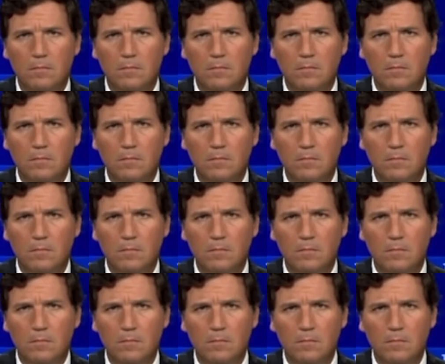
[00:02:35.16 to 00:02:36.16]

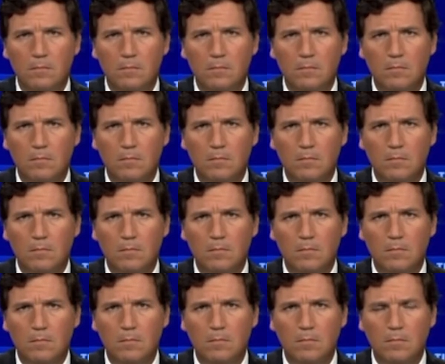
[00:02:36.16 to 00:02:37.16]

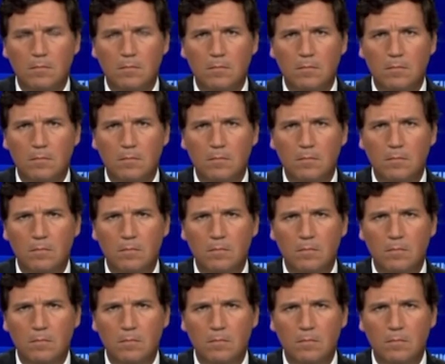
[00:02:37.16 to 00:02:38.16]

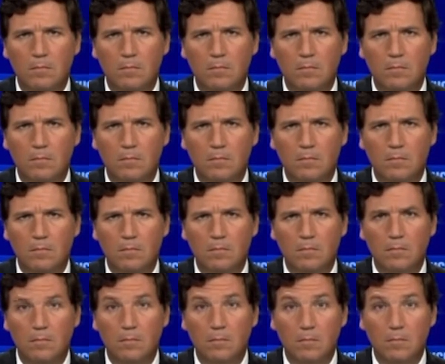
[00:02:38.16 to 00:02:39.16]

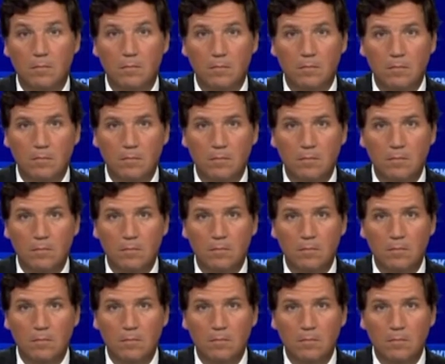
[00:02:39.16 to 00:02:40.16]

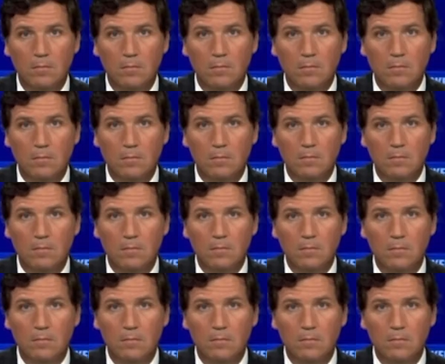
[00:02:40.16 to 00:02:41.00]
No words are spoken by the person on screen.